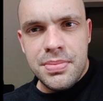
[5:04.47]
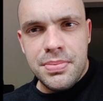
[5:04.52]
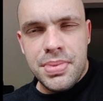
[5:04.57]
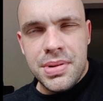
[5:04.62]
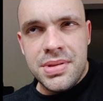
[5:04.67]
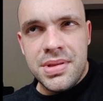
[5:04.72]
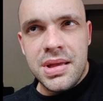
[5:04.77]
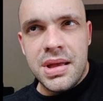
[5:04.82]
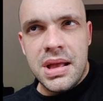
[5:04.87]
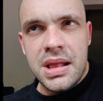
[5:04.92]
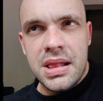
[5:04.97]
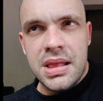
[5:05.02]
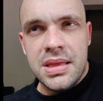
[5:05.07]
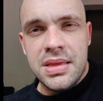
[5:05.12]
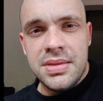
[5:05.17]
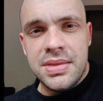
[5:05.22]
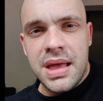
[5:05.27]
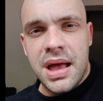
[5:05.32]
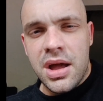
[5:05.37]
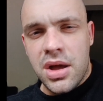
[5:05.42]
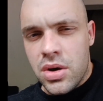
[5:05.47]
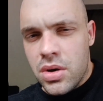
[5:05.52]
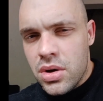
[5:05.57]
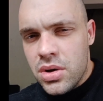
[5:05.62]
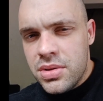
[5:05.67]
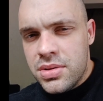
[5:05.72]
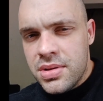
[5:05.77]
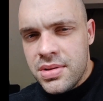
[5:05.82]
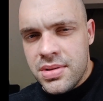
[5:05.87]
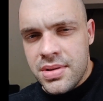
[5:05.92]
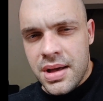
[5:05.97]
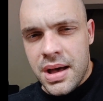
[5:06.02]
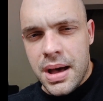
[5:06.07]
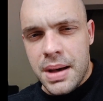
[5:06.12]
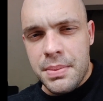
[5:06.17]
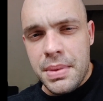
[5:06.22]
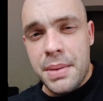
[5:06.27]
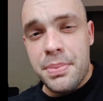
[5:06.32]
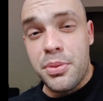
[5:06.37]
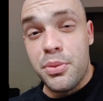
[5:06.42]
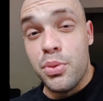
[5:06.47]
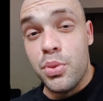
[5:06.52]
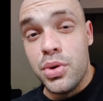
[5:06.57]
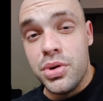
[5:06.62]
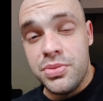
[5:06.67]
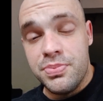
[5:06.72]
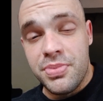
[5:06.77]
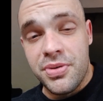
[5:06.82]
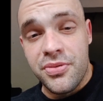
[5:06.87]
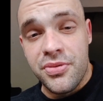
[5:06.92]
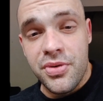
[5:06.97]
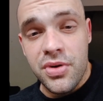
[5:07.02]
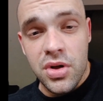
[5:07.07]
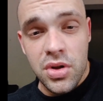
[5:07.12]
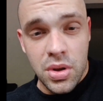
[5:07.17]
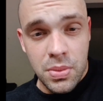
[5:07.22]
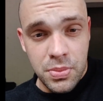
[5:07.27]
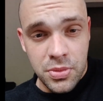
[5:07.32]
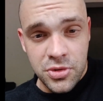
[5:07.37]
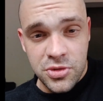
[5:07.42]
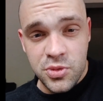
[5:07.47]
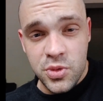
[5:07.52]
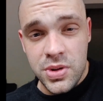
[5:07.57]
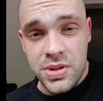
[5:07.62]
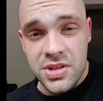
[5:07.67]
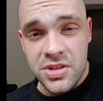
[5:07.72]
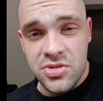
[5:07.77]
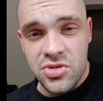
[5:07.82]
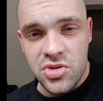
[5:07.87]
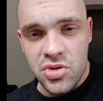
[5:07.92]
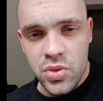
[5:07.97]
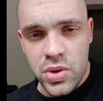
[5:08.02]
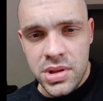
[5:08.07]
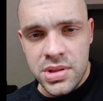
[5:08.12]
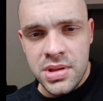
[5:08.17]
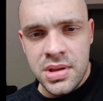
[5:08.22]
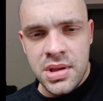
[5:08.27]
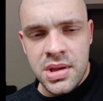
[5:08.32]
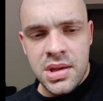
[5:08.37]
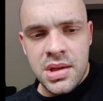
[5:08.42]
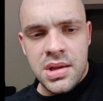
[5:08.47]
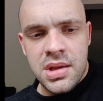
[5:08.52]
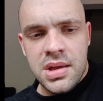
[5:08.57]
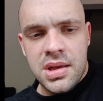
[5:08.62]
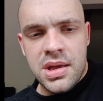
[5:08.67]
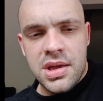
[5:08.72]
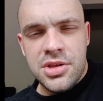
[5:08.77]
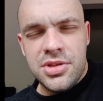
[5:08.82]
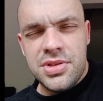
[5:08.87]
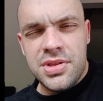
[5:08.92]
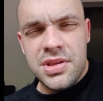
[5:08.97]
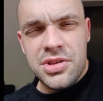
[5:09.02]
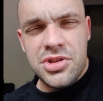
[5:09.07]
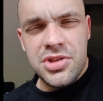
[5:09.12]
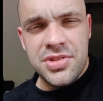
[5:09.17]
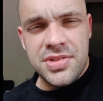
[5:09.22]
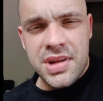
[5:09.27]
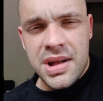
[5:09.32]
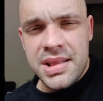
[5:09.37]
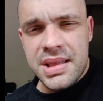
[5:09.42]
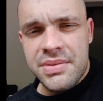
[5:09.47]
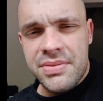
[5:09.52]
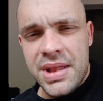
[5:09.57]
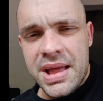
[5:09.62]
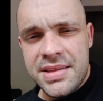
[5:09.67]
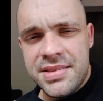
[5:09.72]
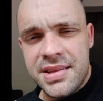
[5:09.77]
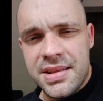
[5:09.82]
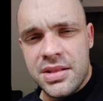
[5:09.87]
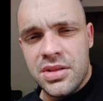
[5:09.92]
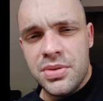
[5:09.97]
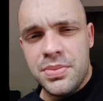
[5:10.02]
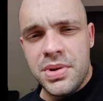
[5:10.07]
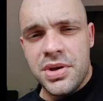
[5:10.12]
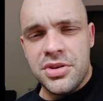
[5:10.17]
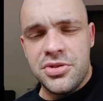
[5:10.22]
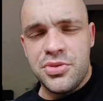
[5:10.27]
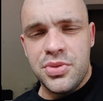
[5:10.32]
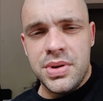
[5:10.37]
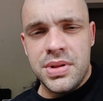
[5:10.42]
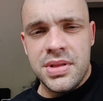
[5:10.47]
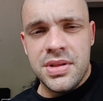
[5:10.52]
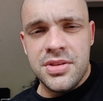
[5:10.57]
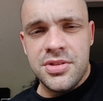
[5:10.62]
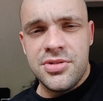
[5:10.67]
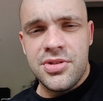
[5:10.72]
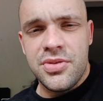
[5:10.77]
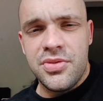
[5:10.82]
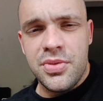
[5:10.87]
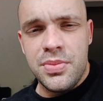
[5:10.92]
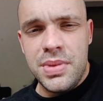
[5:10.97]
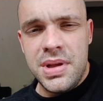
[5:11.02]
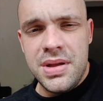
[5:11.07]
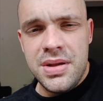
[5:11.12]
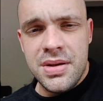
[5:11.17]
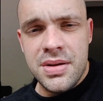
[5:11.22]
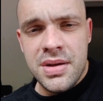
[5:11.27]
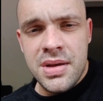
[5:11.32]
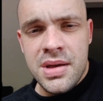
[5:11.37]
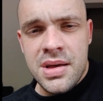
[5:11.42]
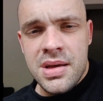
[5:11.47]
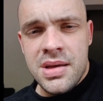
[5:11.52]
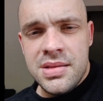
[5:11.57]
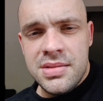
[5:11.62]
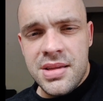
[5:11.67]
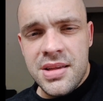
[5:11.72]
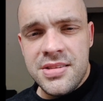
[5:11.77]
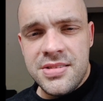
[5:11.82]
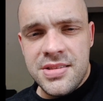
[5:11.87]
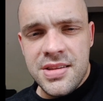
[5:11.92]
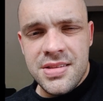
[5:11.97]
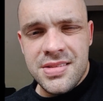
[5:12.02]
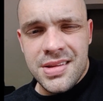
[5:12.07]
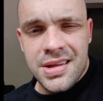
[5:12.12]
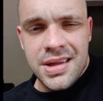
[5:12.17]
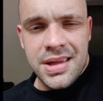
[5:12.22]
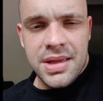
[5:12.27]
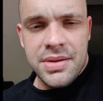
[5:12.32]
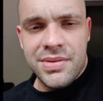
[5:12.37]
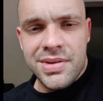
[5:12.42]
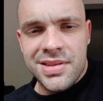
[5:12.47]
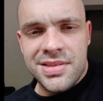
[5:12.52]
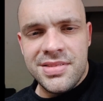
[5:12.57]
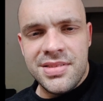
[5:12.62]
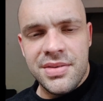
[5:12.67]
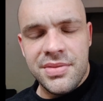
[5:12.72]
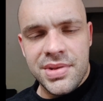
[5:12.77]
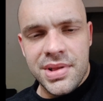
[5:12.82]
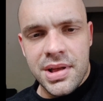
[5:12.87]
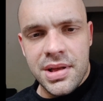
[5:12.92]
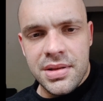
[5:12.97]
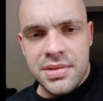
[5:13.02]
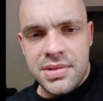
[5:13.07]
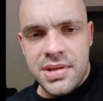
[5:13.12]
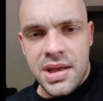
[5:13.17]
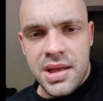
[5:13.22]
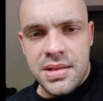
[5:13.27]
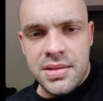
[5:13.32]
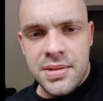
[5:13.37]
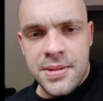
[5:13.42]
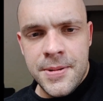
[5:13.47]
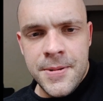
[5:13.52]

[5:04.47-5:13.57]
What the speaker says: particularly that good. I would prefer a lot more sweetness to it. It just kind of lacks a little bit of sweetness. So for me, taste it, I give it a 7 out of 10.